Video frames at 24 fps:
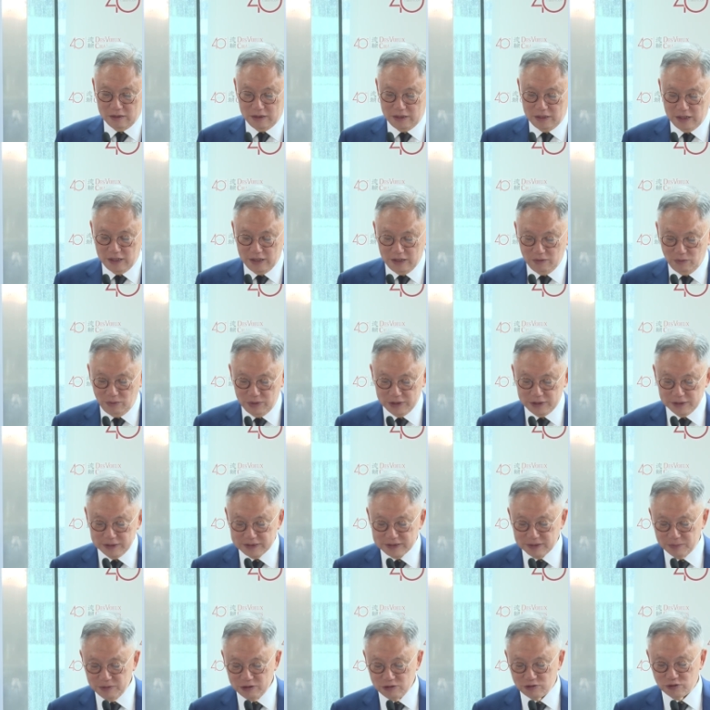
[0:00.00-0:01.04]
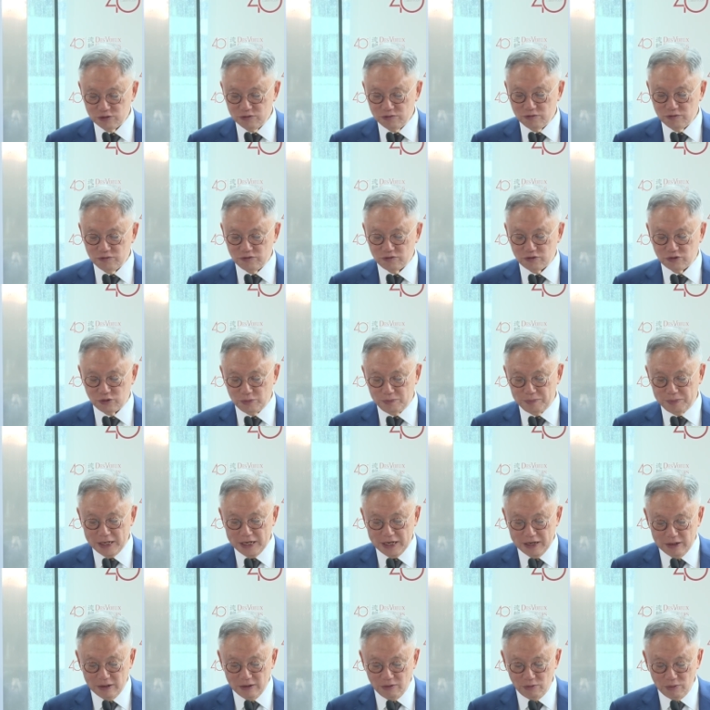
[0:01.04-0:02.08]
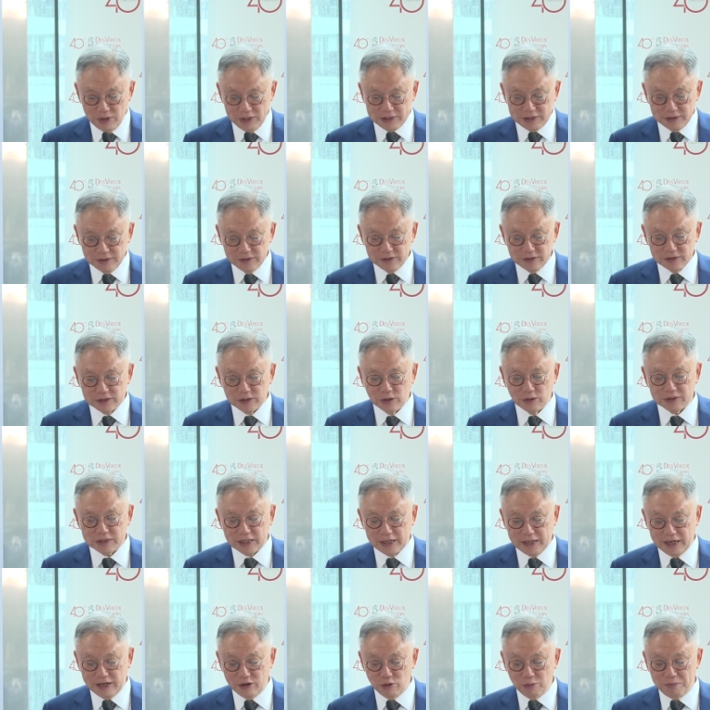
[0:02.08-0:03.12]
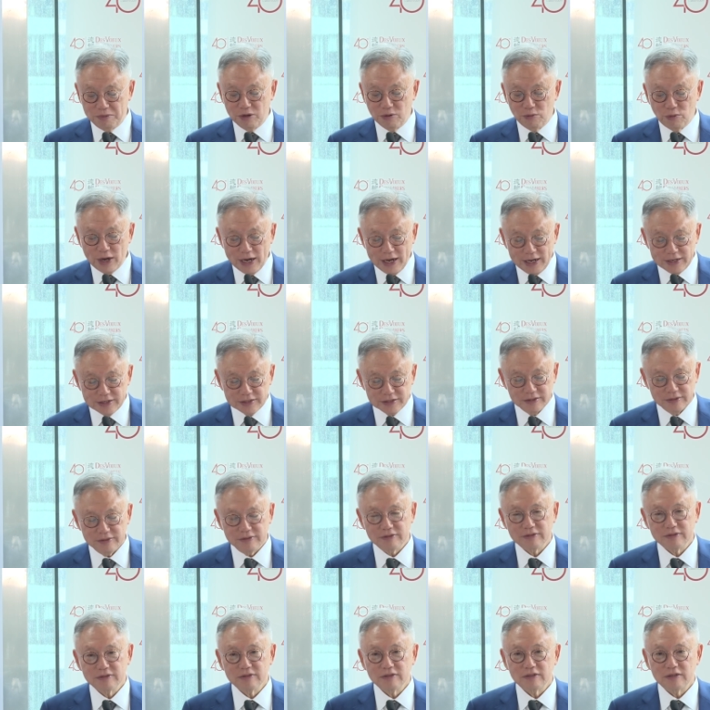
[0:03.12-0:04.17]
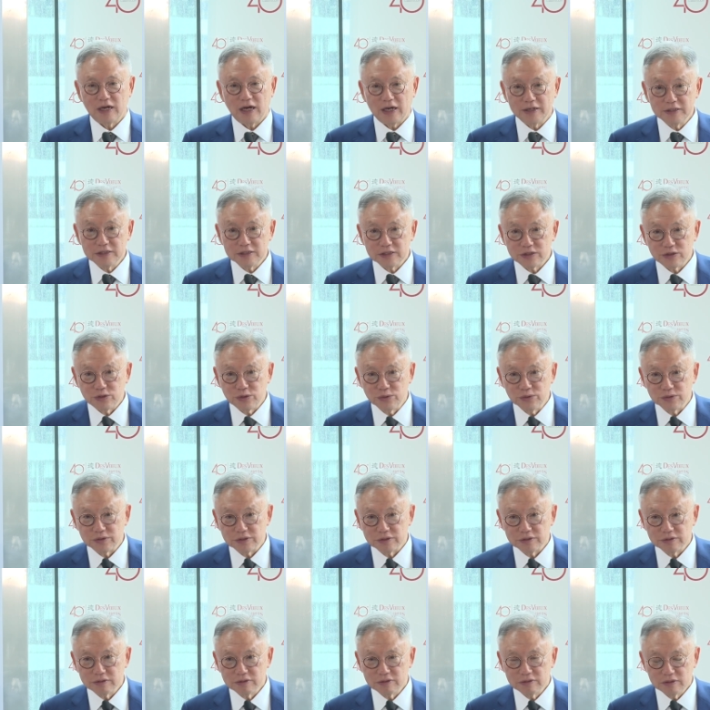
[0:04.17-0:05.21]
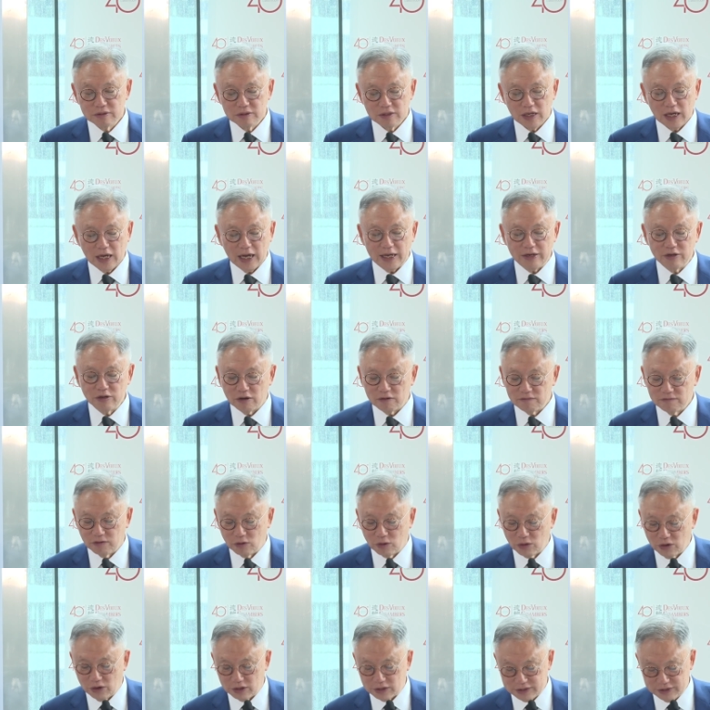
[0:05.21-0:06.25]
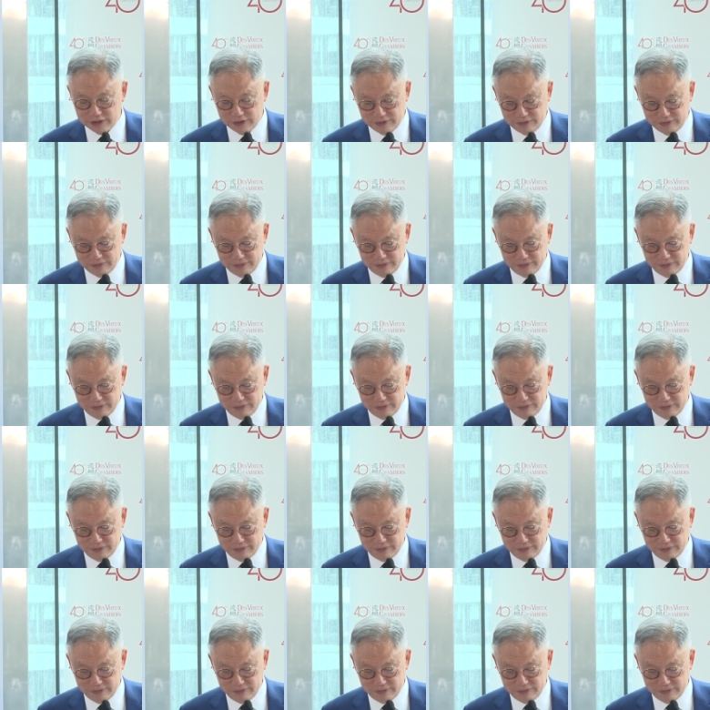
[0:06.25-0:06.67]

The written submission should be written so that it will be read, understood, and not forgotten.